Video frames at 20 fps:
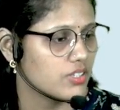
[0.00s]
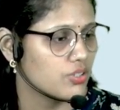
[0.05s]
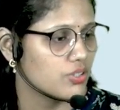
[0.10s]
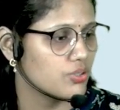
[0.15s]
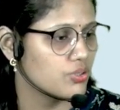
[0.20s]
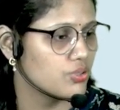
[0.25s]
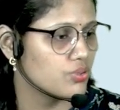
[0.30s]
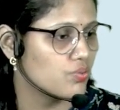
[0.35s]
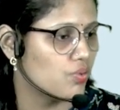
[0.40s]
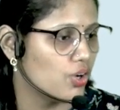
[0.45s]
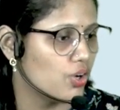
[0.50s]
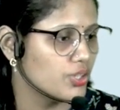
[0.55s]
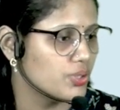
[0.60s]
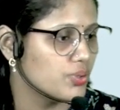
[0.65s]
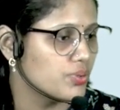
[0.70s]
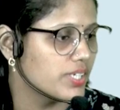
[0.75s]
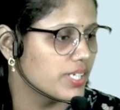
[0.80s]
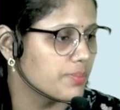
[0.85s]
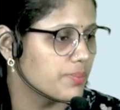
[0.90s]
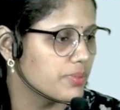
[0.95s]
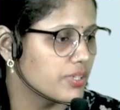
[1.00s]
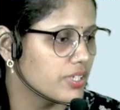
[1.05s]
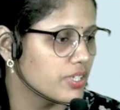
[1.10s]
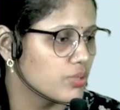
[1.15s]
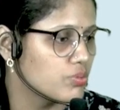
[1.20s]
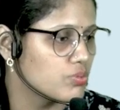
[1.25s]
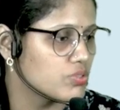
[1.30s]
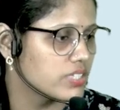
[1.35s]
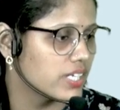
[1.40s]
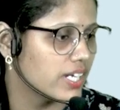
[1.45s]
Do you want to keep the
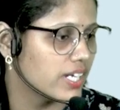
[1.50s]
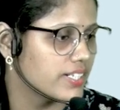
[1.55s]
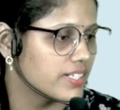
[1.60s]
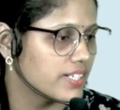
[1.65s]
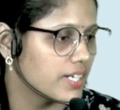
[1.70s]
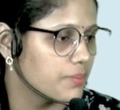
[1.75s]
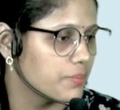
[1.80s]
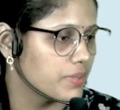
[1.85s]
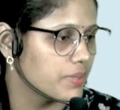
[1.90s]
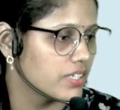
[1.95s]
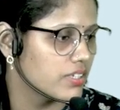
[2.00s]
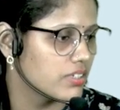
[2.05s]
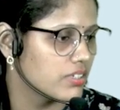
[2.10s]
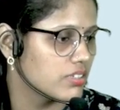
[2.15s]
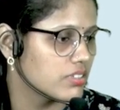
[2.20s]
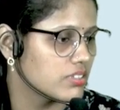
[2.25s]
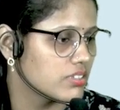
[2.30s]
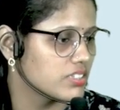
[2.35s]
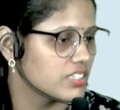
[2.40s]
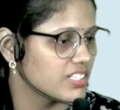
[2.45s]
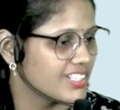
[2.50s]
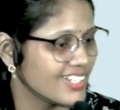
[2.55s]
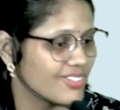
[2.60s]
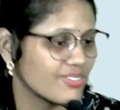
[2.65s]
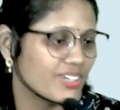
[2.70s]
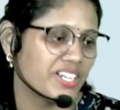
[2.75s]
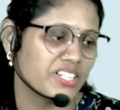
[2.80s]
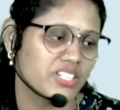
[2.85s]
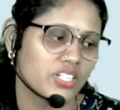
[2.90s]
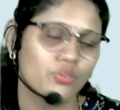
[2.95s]
new slide timing? Now,
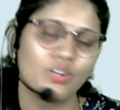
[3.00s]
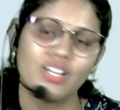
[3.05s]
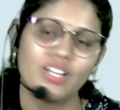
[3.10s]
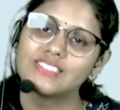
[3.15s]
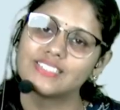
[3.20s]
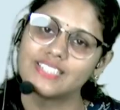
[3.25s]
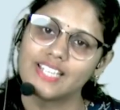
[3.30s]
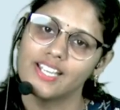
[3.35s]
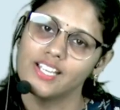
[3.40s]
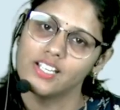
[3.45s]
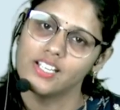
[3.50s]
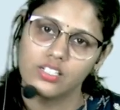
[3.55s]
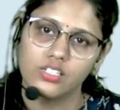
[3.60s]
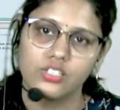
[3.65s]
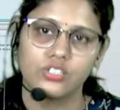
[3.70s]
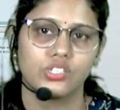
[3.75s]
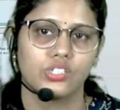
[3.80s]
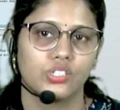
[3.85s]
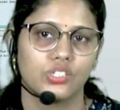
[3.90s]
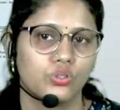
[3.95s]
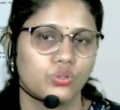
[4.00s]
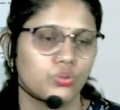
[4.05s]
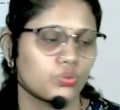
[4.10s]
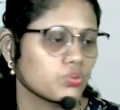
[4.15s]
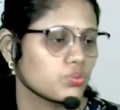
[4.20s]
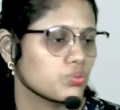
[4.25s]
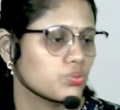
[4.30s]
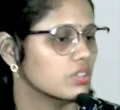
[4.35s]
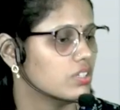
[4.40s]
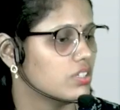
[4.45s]
right now, I'll say,
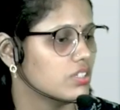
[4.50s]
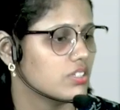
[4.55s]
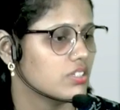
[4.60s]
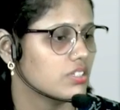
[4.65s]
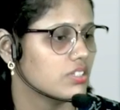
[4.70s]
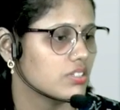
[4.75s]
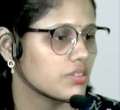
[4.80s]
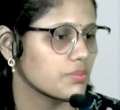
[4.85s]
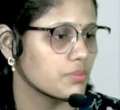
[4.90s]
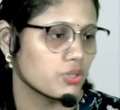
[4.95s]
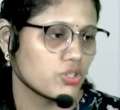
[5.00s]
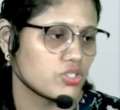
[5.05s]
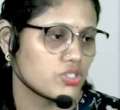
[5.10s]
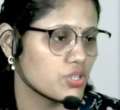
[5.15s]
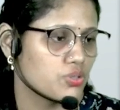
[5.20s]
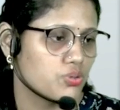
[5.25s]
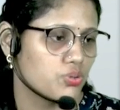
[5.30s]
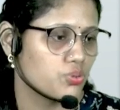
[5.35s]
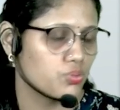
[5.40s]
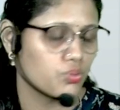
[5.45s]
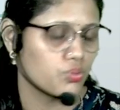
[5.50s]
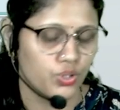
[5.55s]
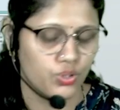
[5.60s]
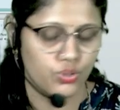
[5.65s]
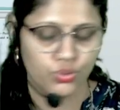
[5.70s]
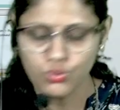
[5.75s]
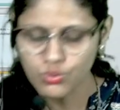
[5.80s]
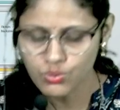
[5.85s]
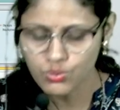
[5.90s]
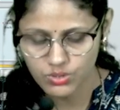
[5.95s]
because I don't want
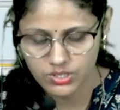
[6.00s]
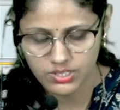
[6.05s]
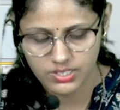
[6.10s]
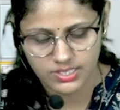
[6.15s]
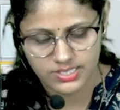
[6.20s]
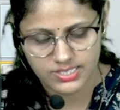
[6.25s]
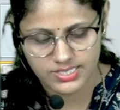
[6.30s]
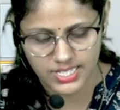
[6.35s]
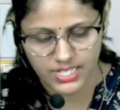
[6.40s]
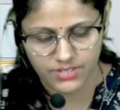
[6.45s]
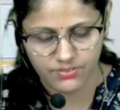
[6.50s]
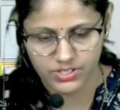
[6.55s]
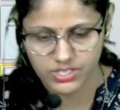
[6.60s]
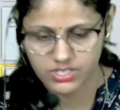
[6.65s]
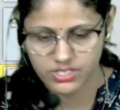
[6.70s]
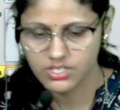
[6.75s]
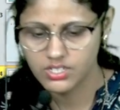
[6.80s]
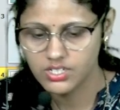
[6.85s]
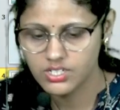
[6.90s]
to save it.